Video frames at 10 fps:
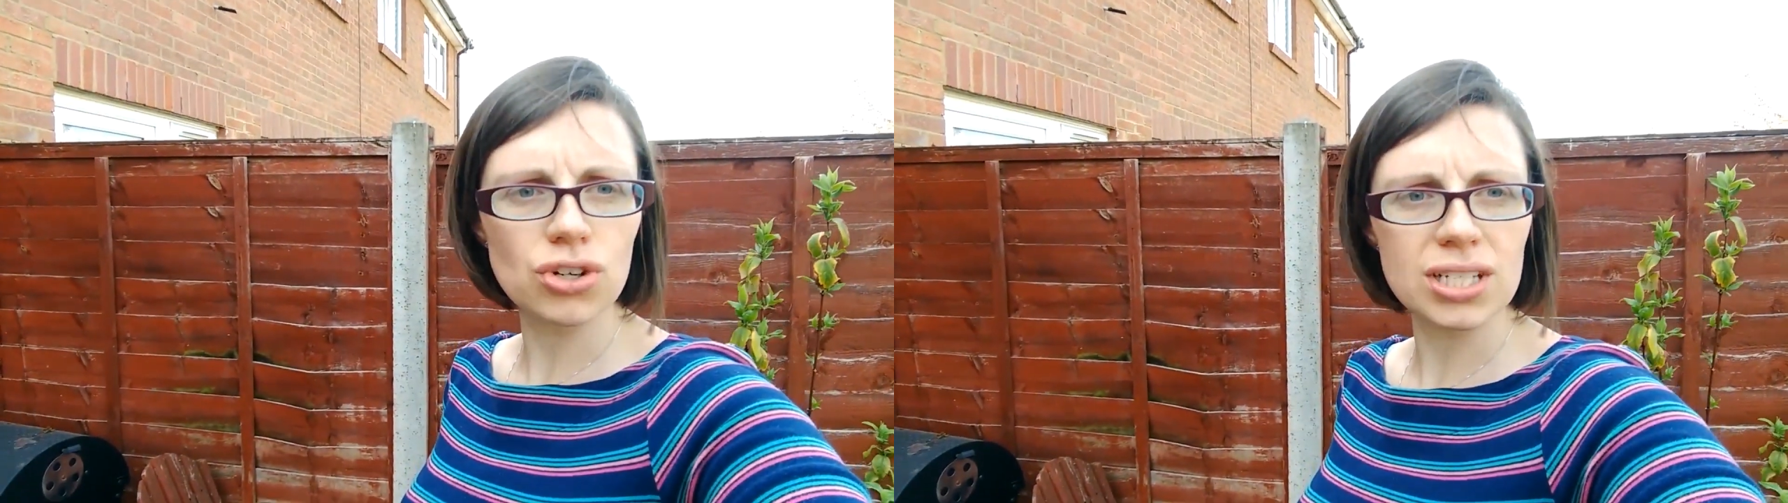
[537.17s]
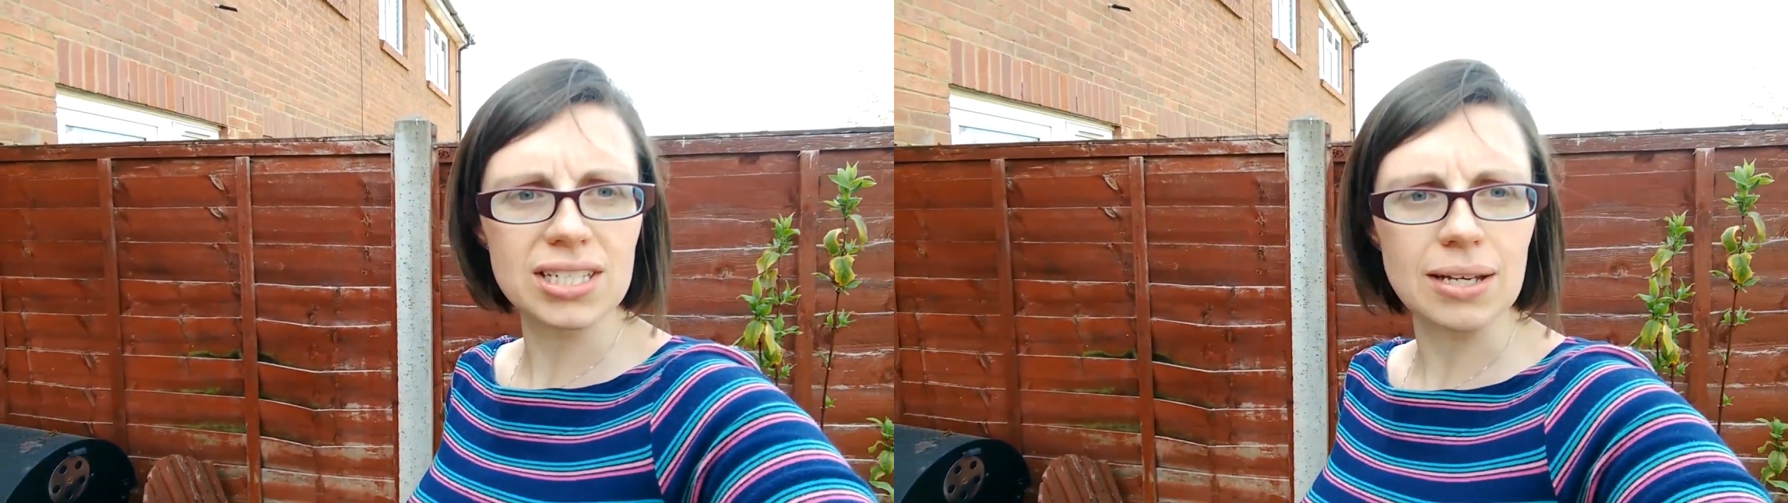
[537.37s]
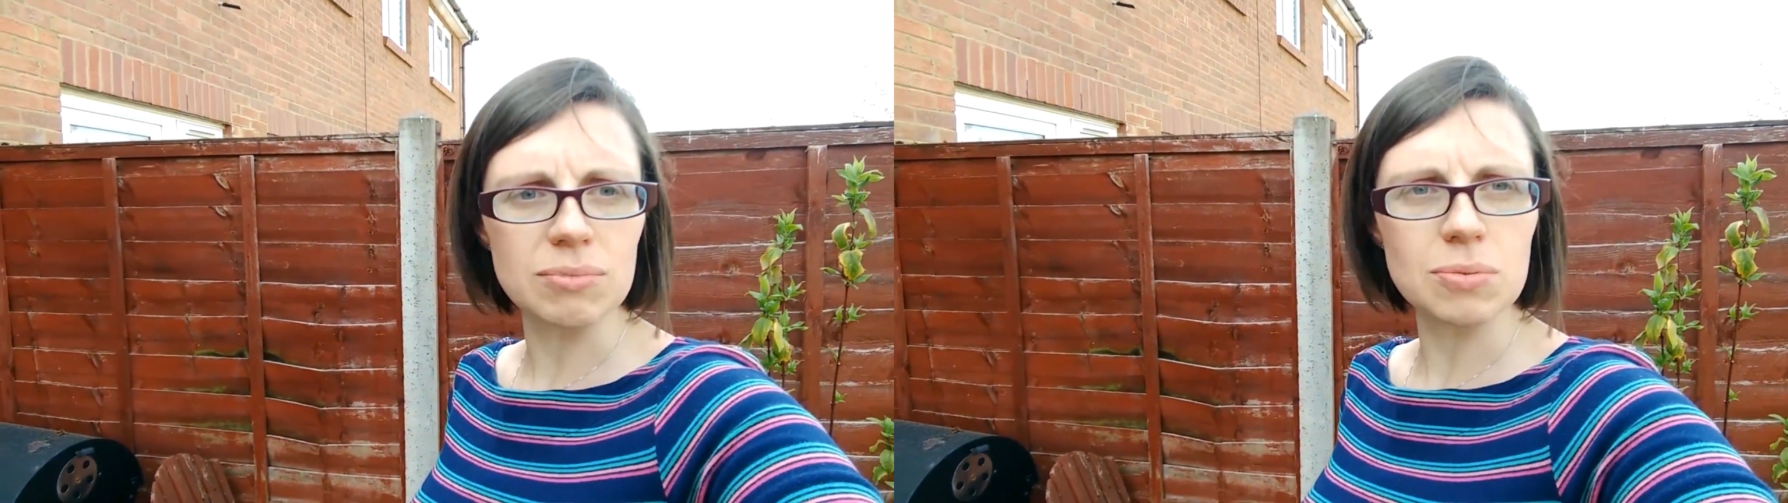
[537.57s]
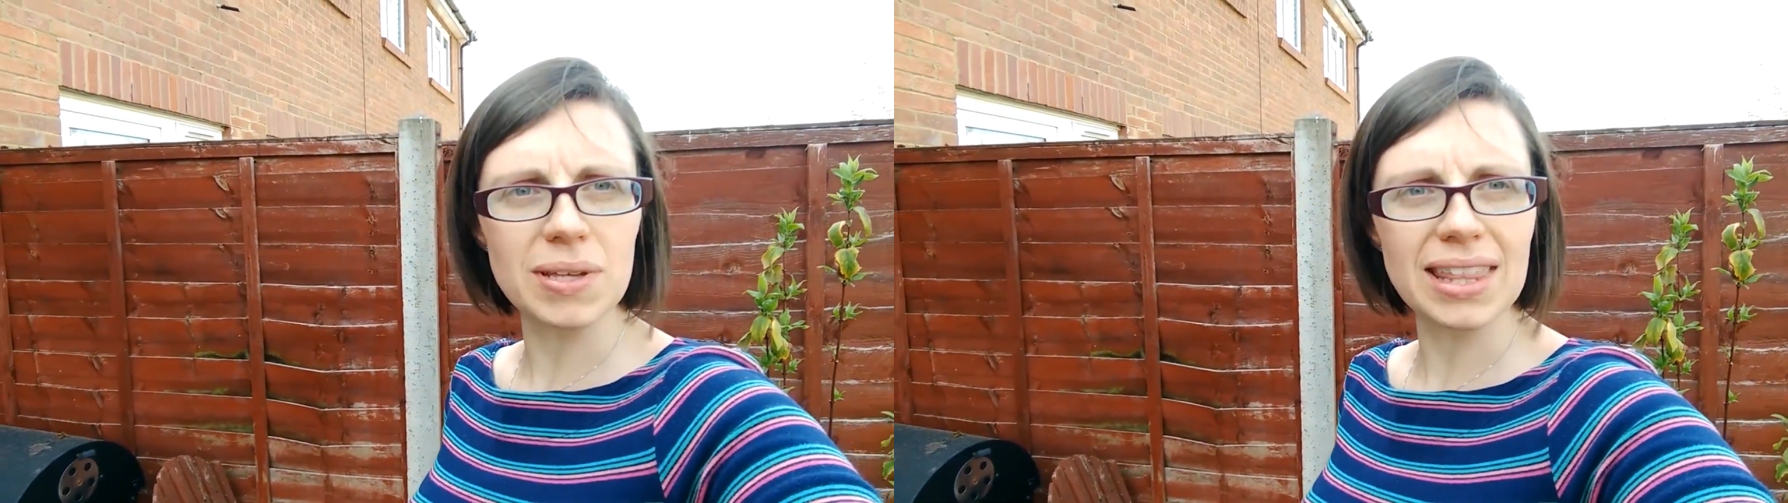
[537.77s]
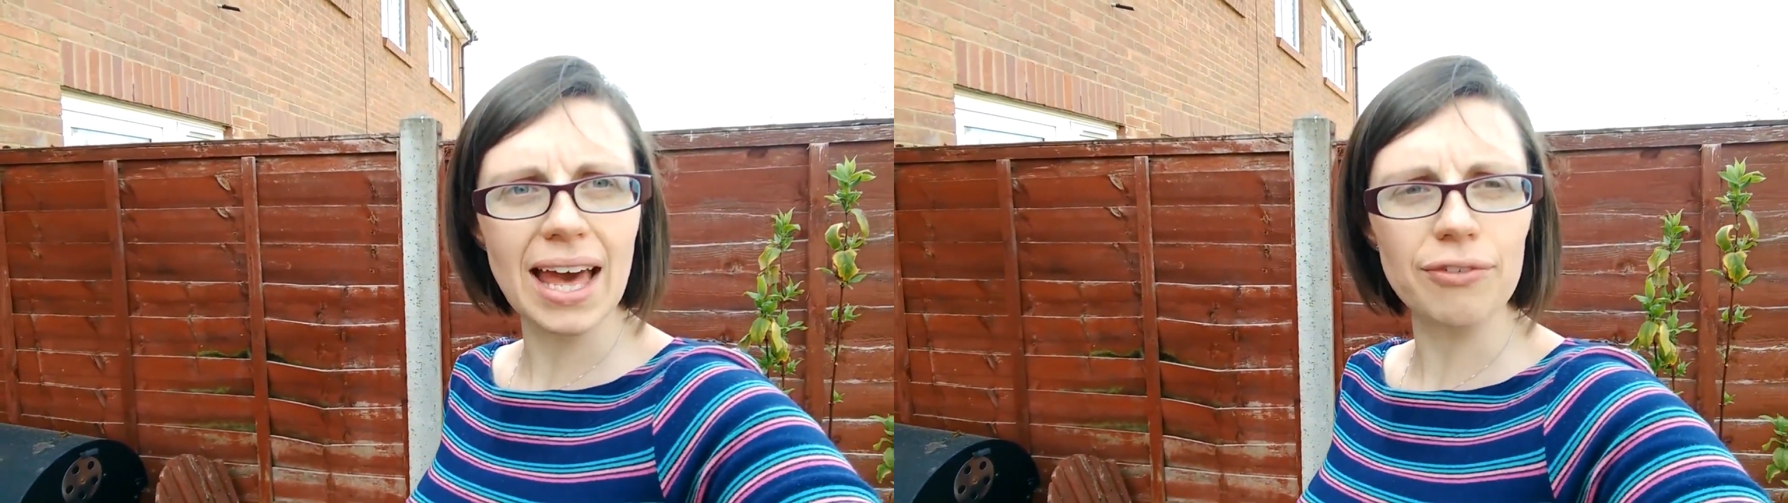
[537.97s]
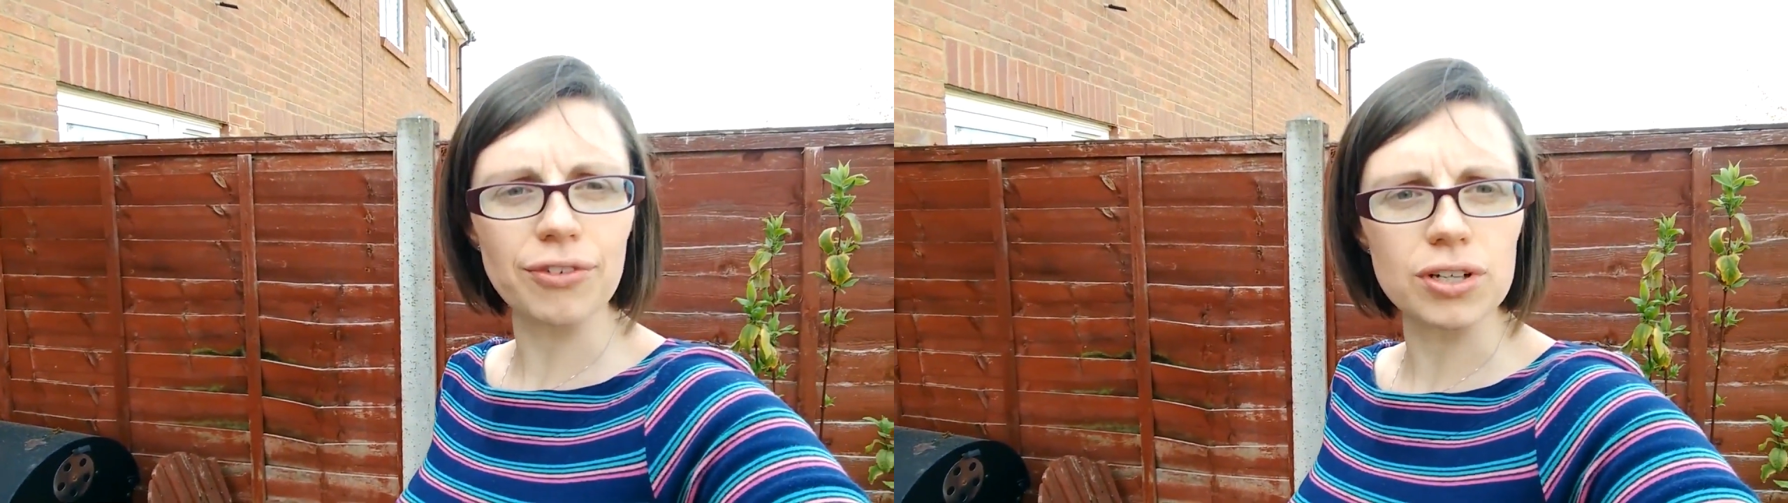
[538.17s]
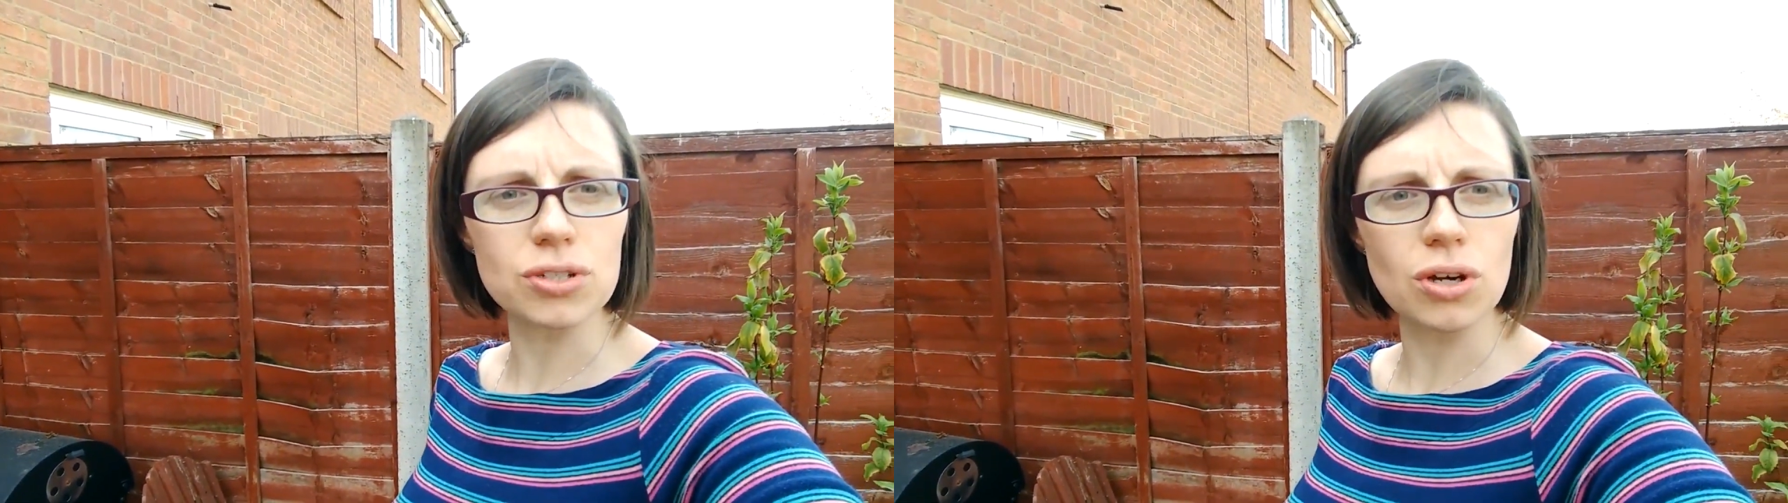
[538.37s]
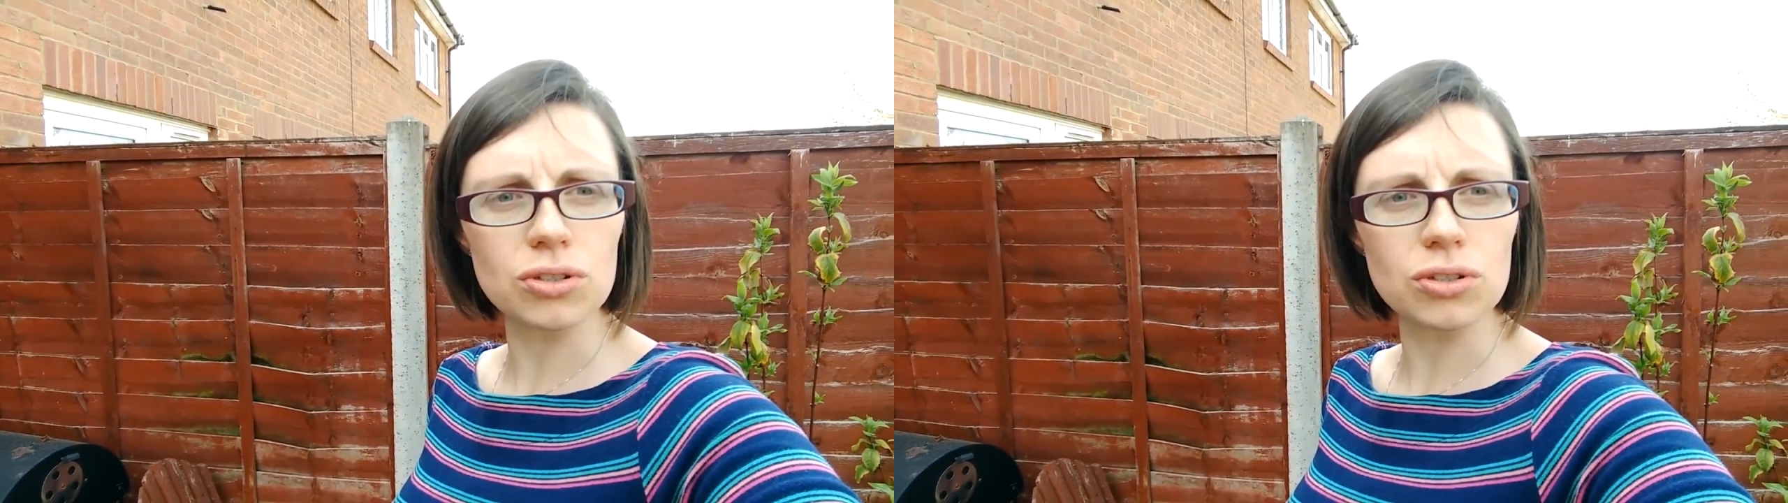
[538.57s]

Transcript: trust him to be there for us